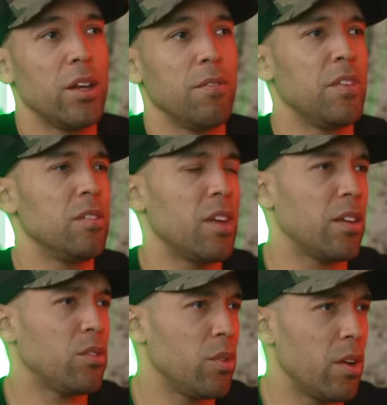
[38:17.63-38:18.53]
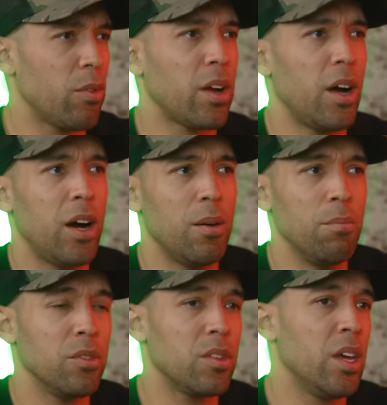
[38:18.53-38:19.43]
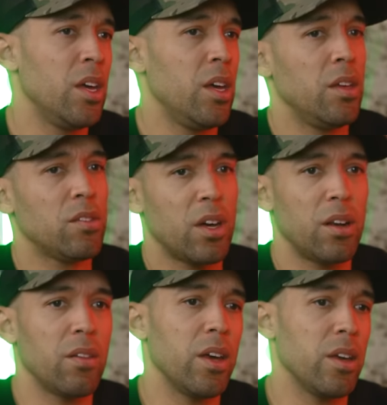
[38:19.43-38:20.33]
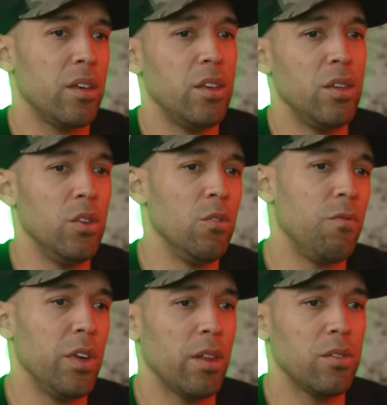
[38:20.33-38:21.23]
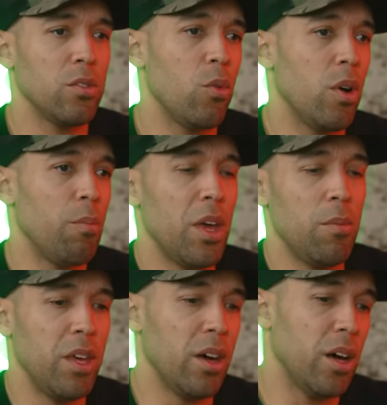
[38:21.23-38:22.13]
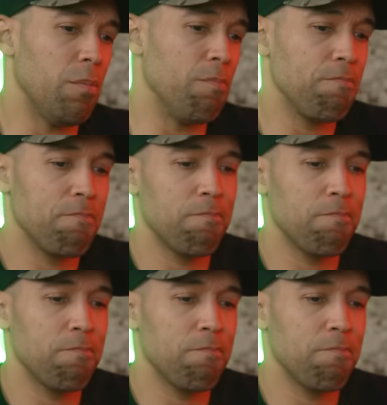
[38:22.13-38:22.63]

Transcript: And if disaster never comes, it's kind of like you feel as though, well, maybe I'm